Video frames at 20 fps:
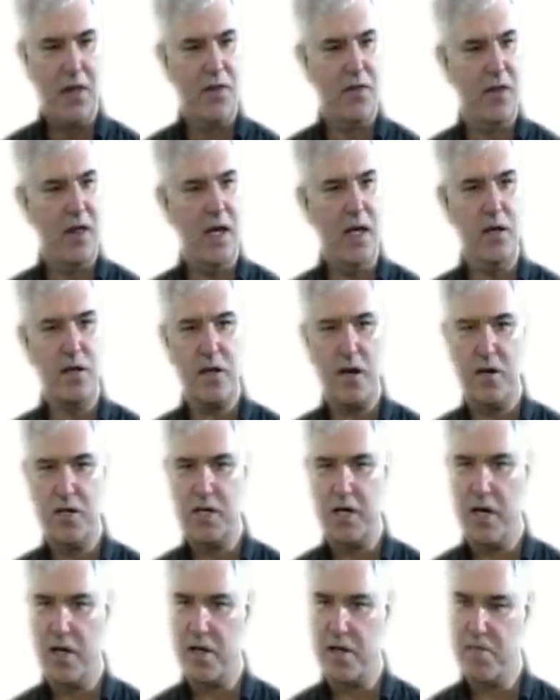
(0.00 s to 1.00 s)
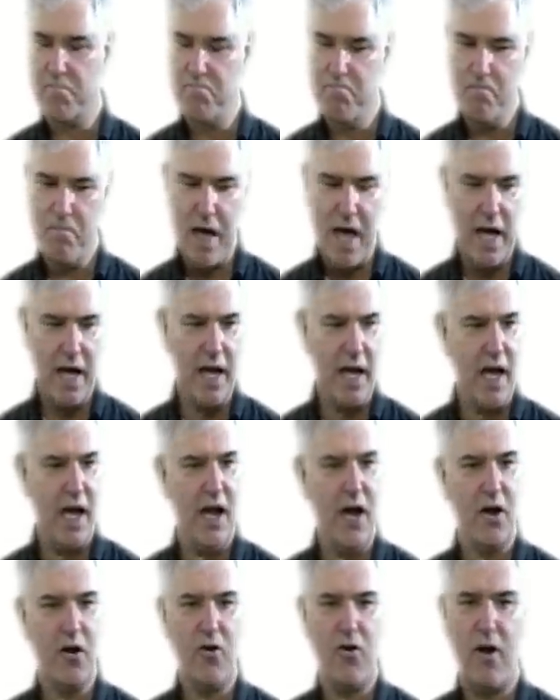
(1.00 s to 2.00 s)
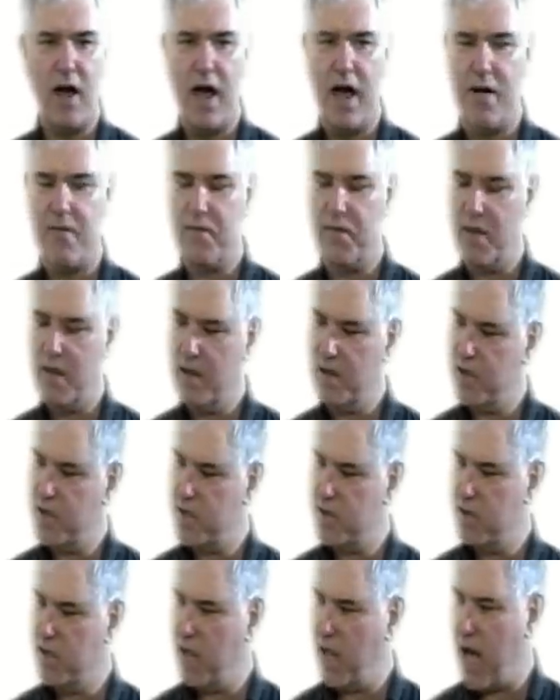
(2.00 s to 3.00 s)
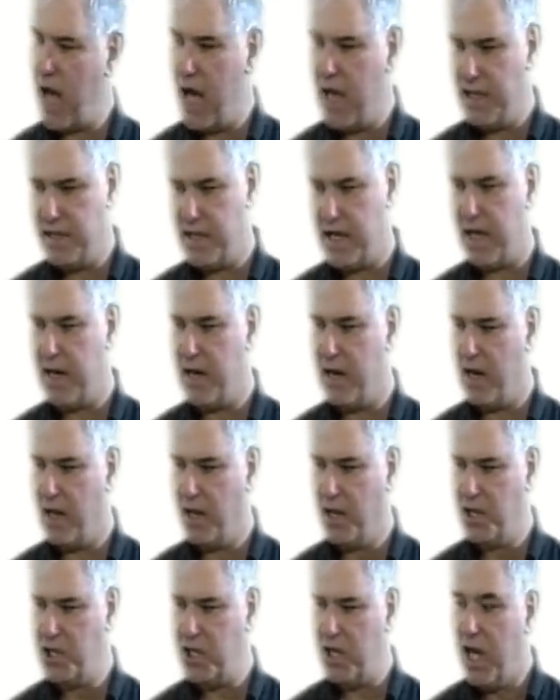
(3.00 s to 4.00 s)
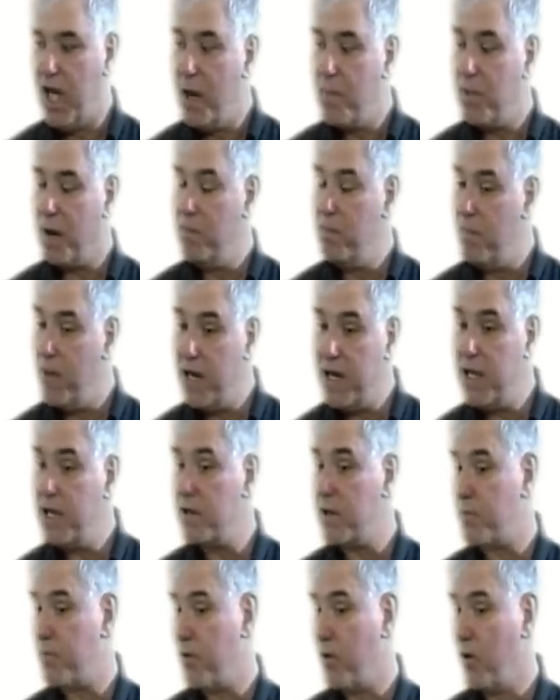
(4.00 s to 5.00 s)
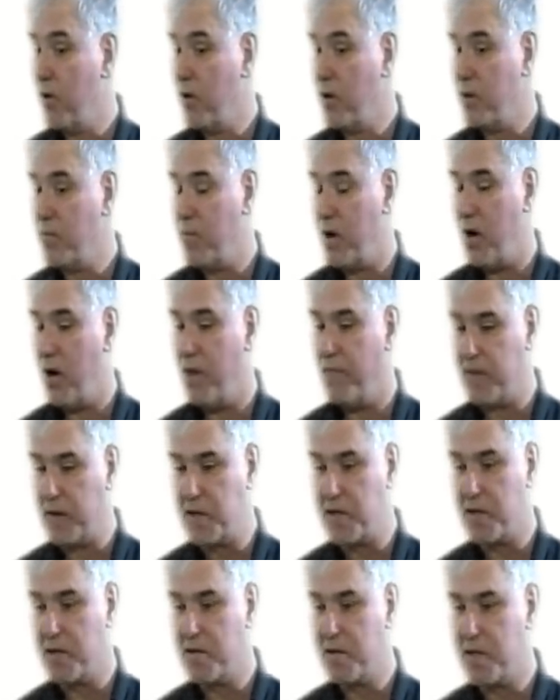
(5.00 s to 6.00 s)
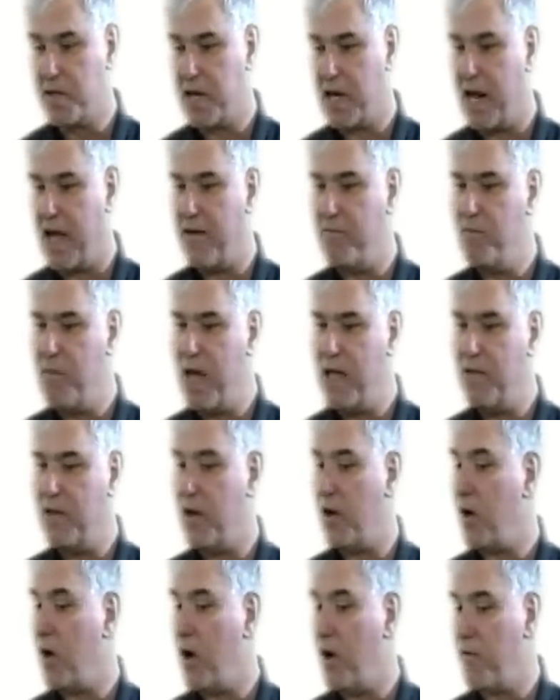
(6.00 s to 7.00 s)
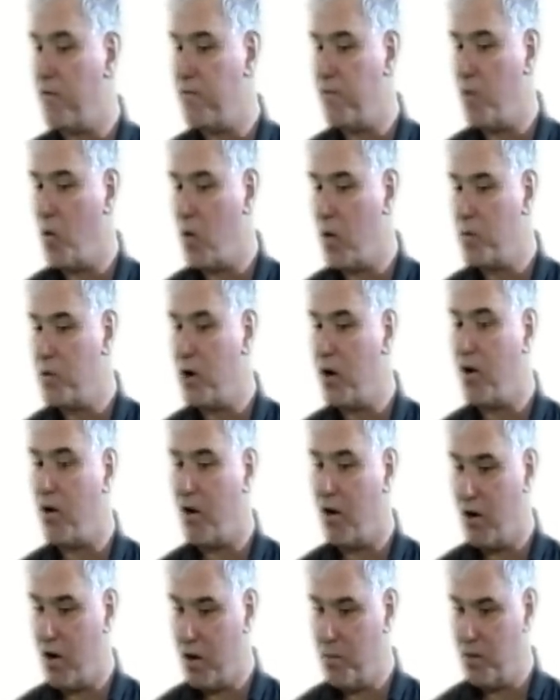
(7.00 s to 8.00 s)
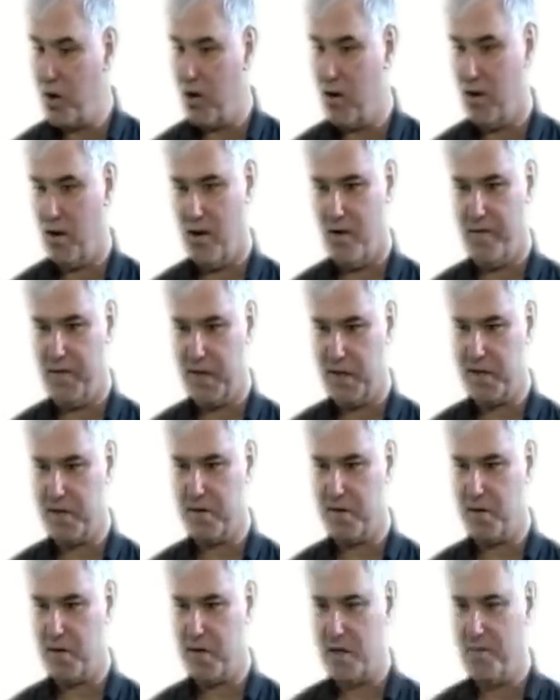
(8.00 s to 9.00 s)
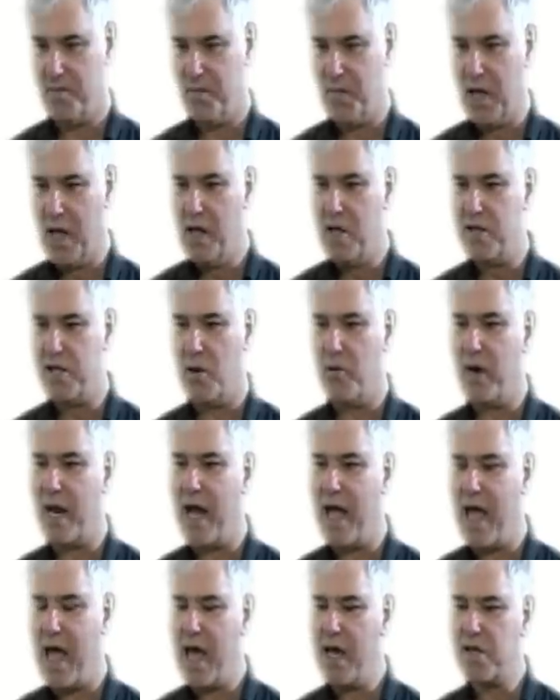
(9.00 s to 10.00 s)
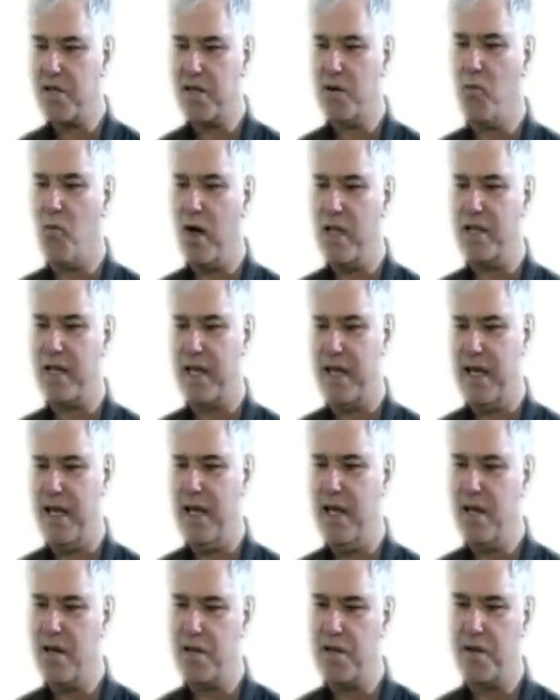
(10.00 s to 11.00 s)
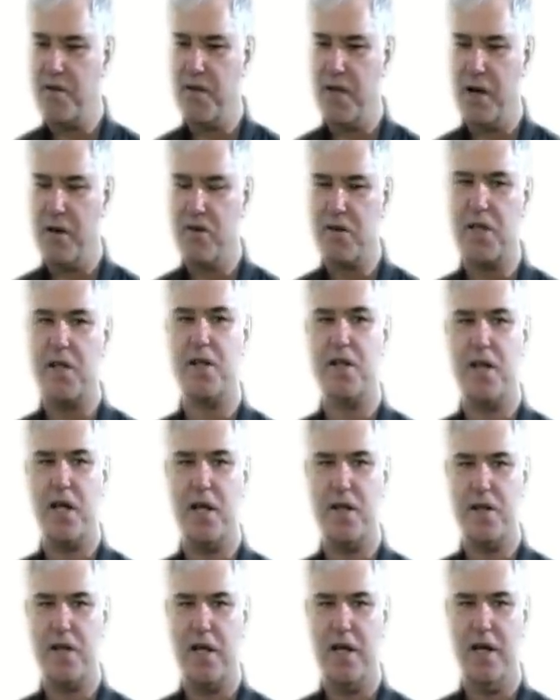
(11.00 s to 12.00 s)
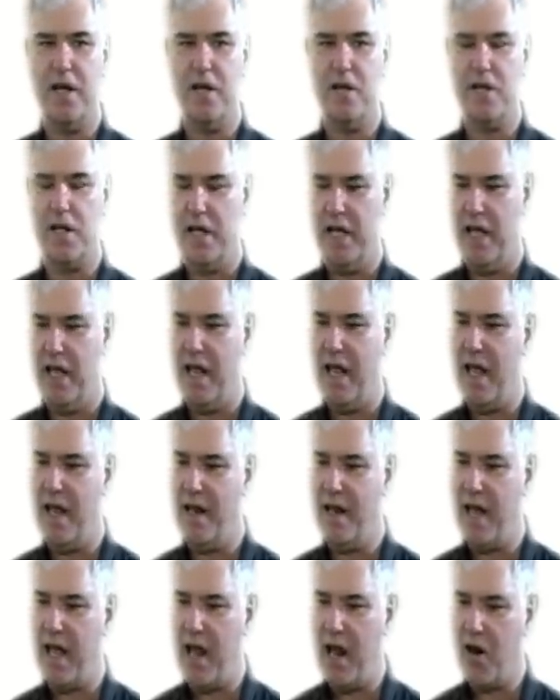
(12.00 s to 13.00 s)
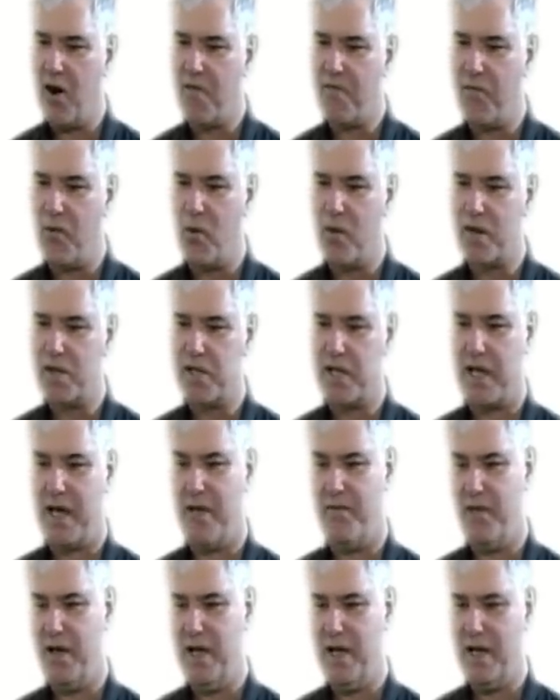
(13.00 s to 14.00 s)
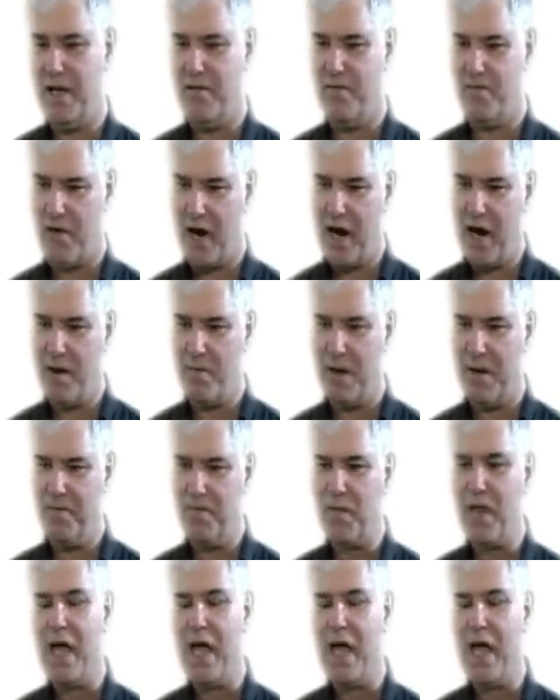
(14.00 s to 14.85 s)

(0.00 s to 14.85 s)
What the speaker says: These are just mega aircraft that's high technology, but many of the program officers that I have met there are former armor officers. So when I asked them what the key to their success is in an Air Force heavy environment,